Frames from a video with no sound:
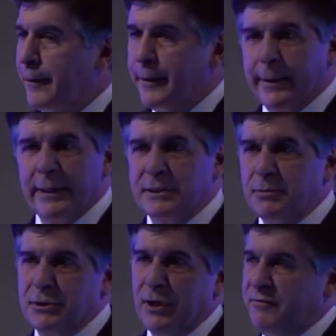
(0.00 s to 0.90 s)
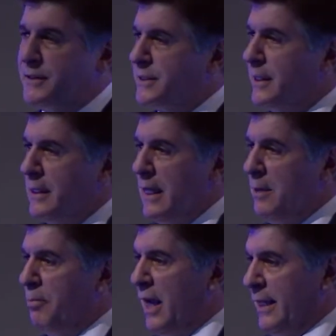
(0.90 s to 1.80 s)
Customer service in
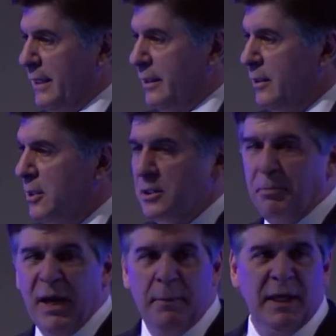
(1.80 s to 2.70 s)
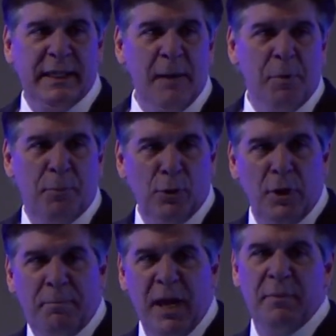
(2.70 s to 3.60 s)
banking, the payment capability
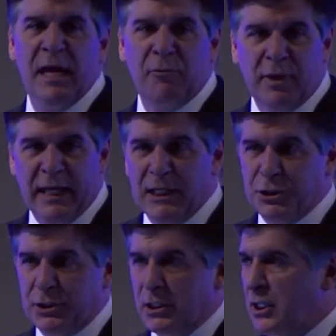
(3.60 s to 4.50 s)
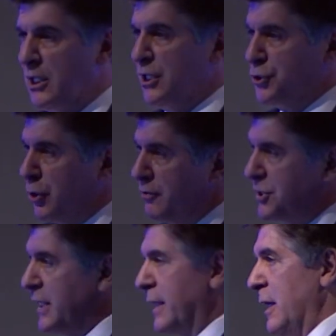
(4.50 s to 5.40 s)
of payment aggregation, insurance
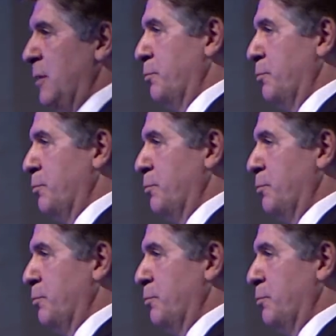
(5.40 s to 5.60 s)
and claim